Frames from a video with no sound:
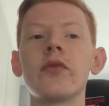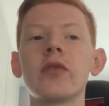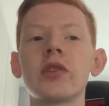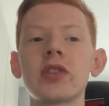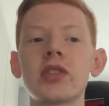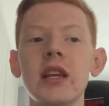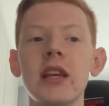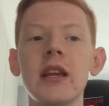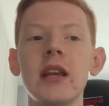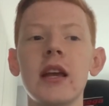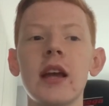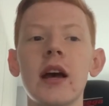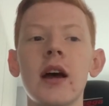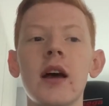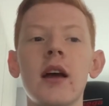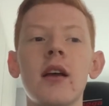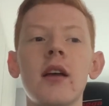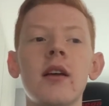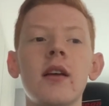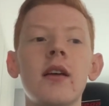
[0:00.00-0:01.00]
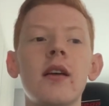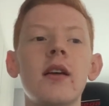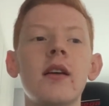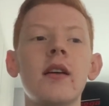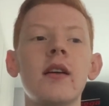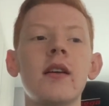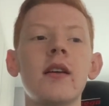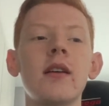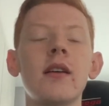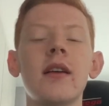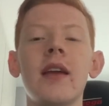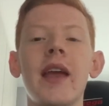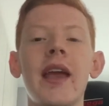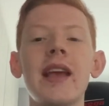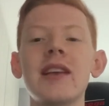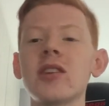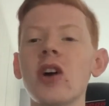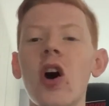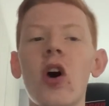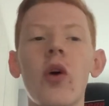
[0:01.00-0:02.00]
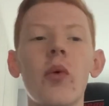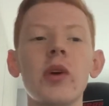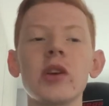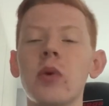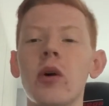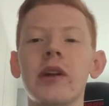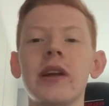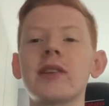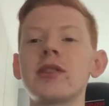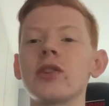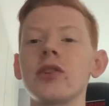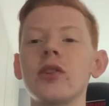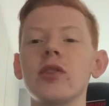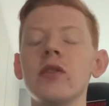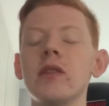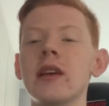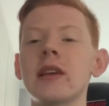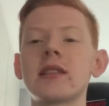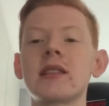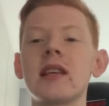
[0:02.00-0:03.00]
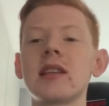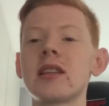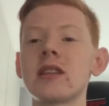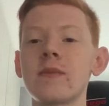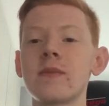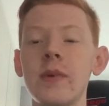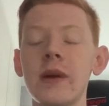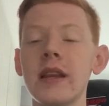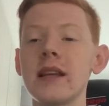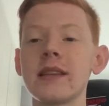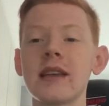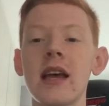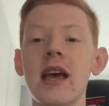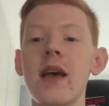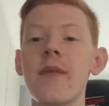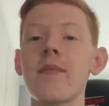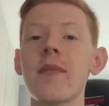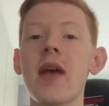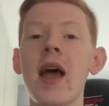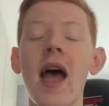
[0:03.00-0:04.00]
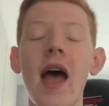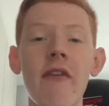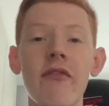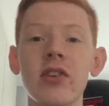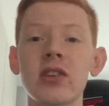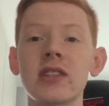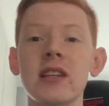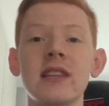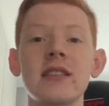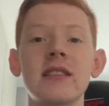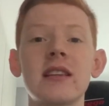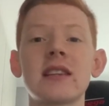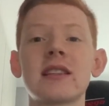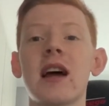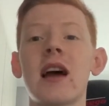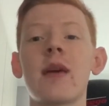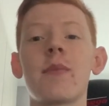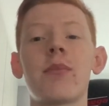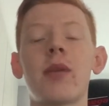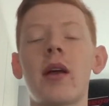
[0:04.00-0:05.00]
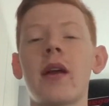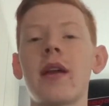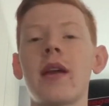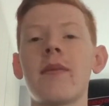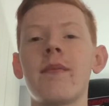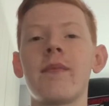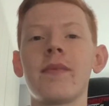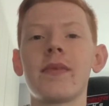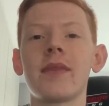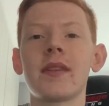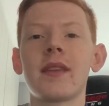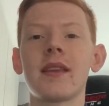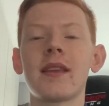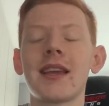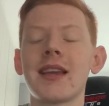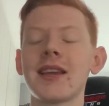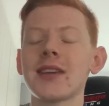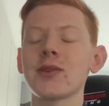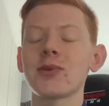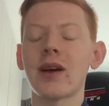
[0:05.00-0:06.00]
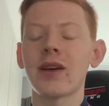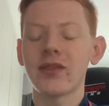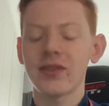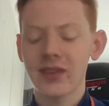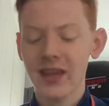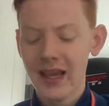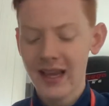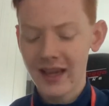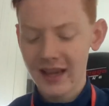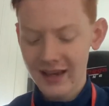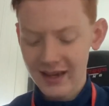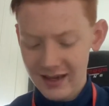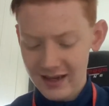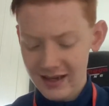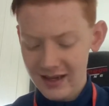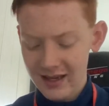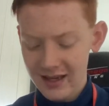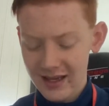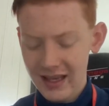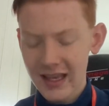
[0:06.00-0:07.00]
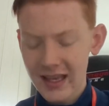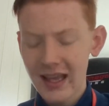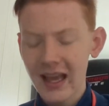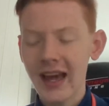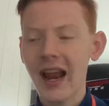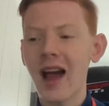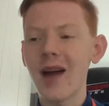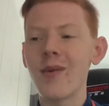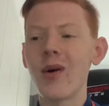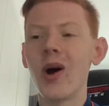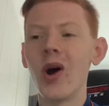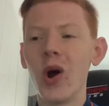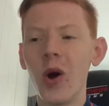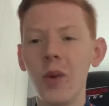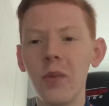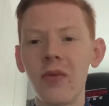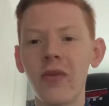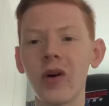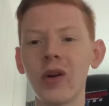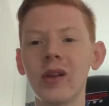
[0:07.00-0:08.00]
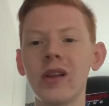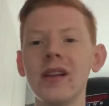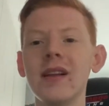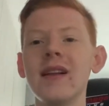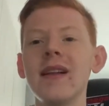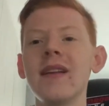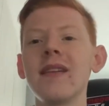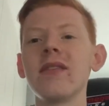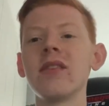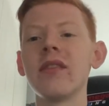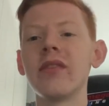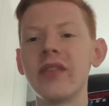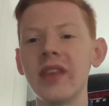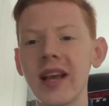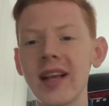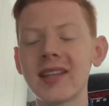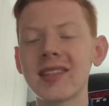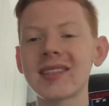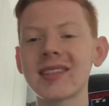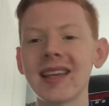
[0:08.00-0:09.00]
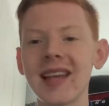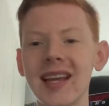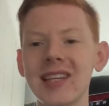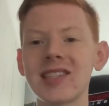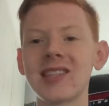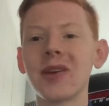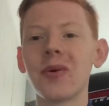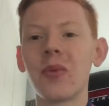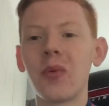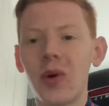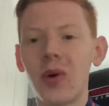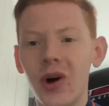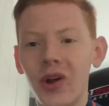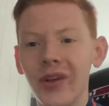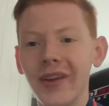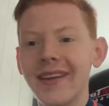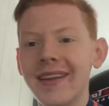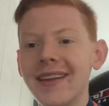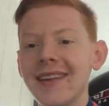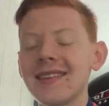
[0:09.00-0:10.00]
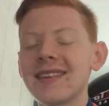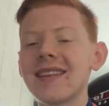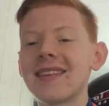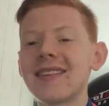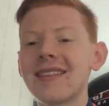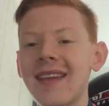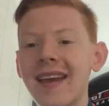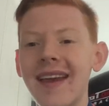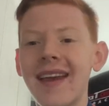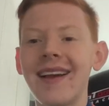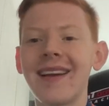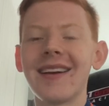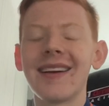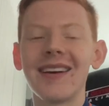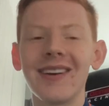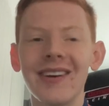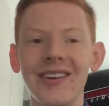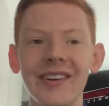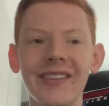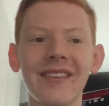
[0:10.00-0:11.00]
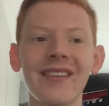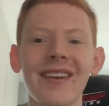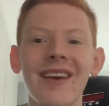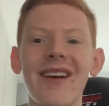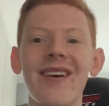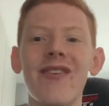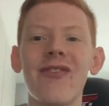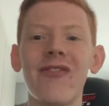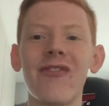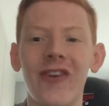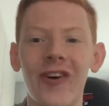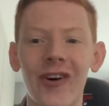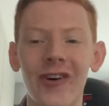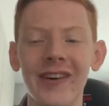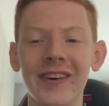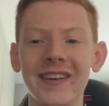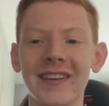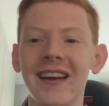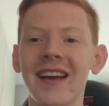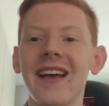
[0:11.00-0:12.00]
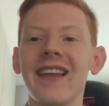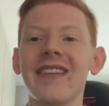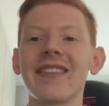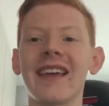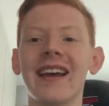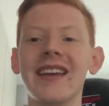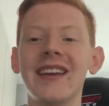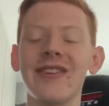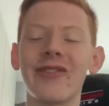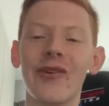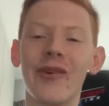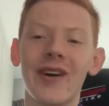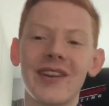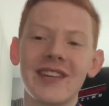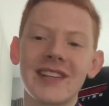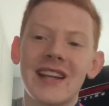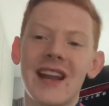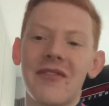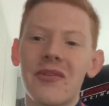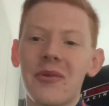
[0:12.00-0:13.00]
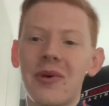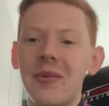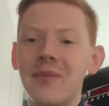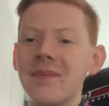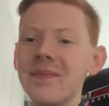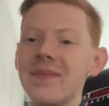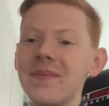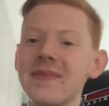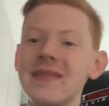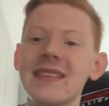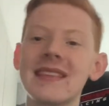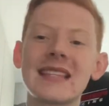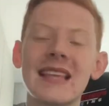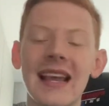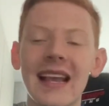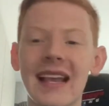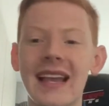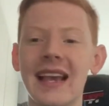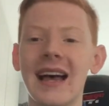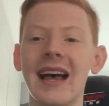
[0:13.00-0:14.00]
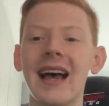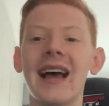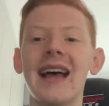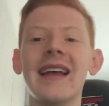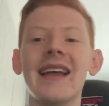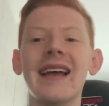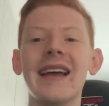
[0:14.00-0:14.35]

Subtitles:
Rosenior, he's always wanted to do this. This has been his aim ever since he started playing. So I think, and I am hopeful, that this is the one to take us forward. Thank you for watching, everyone. Take care.